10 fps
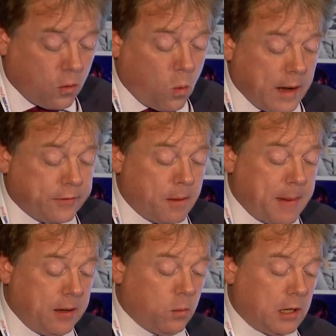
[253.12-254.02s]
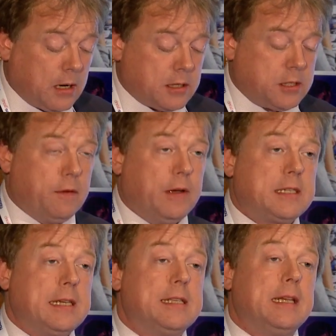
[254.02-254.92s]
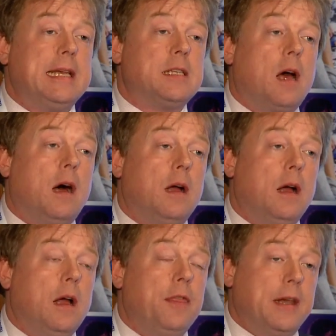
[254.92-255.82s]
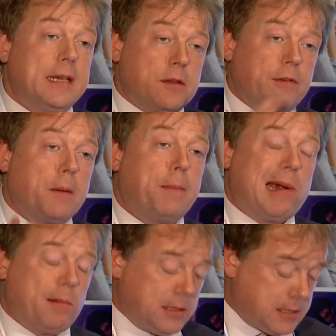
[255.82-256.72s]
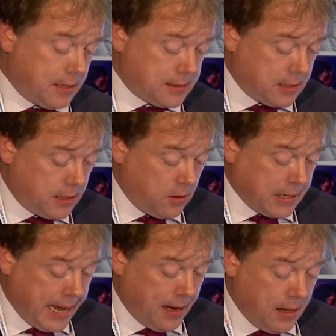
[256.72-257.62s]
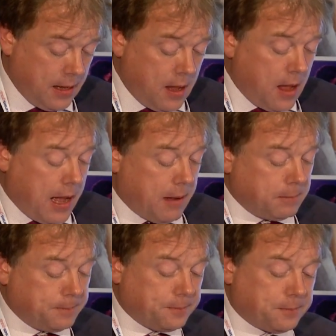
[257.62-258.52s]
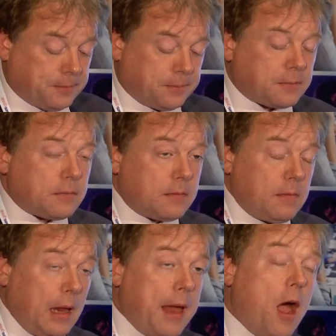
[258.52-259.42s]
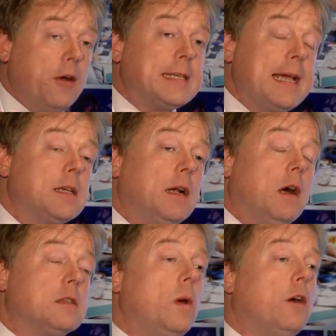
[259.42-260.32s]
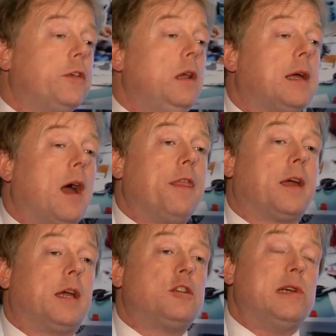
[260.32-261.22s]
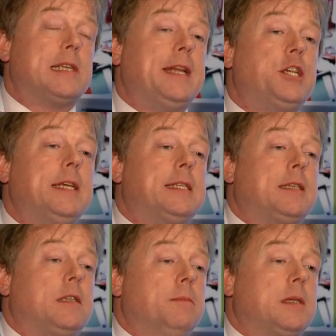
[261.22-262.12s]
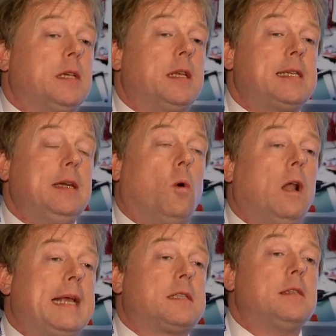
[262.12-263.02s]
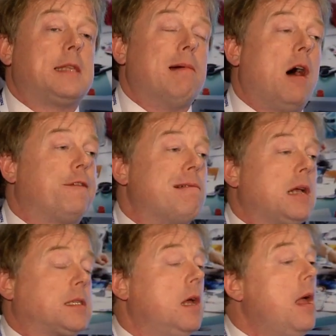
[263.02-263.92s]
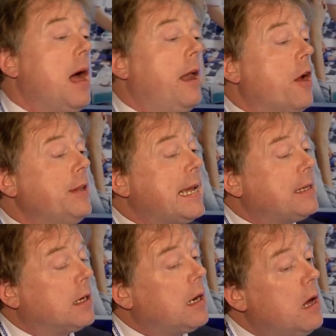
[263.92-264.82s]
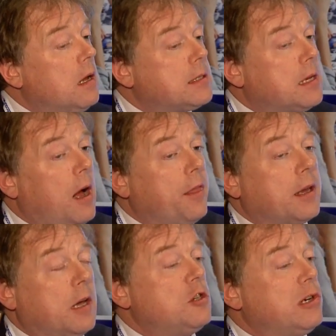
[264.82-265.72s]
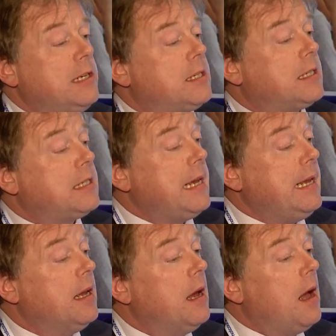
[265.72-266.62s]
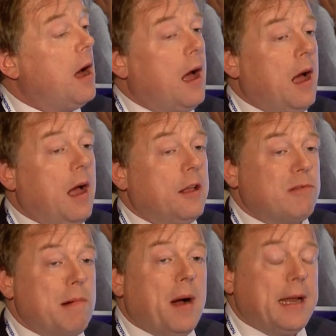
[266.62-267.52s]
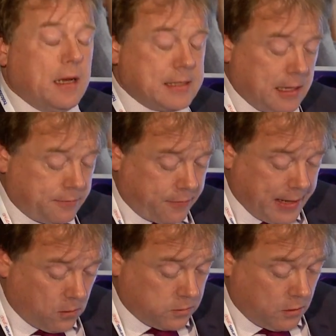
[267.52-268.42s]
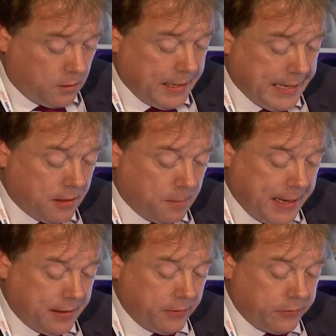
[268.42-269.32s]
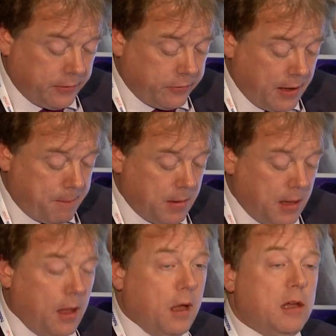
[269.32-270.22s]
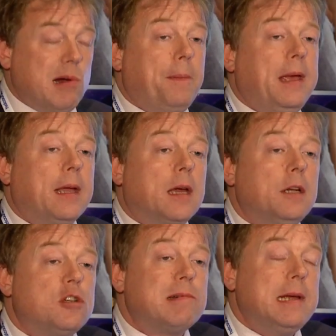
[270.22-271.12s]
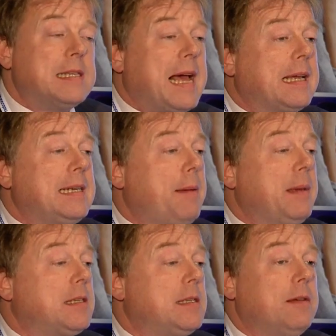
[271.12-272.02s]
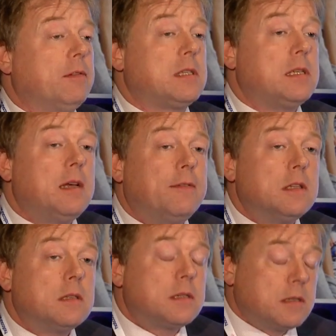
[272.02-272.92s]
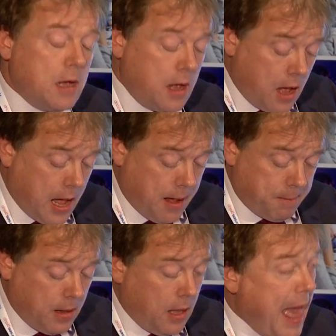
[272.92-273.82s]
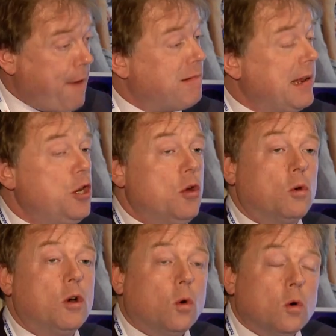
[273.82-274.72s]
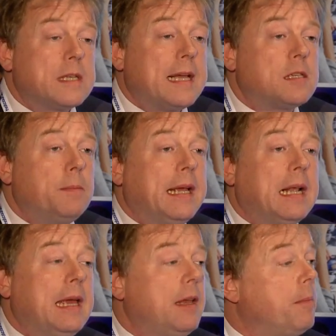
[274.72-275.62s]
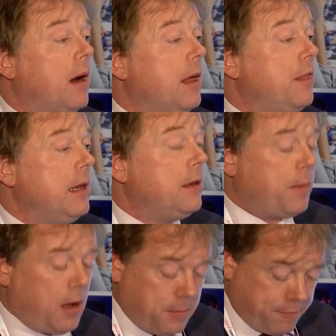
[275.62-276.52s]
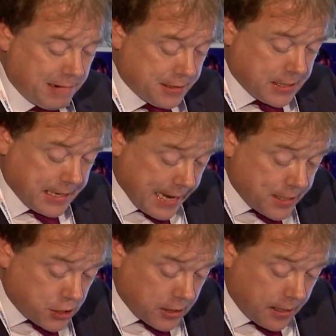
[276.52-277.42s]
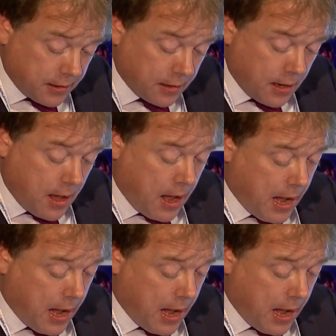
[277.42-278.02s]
quite so many world-class universities that is of a comparable size to the UK. And it only takes a glance. We often look at other countries' HE systems to see what lessons there are for us. And it only takes a glance at other countries to see, to remind ourselves of that autonomy and independence. In some European countries, academics are civil servants. Every new course has to be cleared by the Department for Education.